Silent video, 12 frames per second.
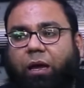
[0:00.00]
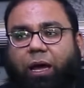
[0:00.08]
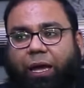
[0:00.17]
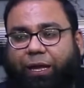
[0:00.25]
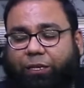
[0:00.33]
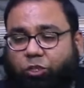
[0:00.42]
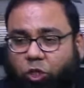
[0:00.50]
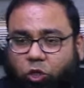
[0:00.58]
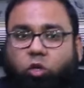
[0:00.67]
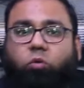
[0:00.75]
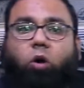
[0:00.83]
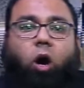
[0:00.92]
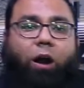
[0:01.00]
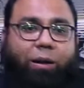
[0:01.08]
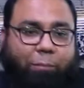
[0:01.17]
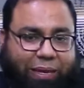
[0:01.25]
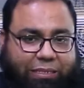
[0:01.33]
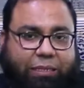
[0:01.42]
and you are
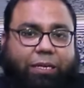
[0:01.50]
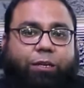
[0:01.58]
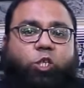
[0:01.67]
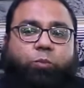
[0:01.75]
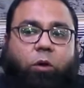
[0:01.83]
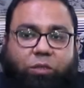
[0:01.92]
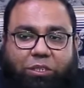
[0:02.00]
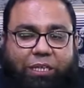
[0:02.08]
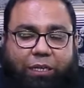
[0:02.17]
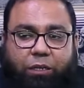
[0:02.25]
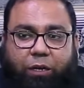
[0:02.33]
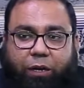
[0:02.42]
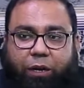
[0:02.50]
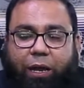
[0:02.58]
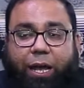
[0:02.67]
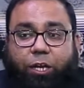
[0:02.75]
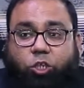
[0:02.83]
basically sponsoring her.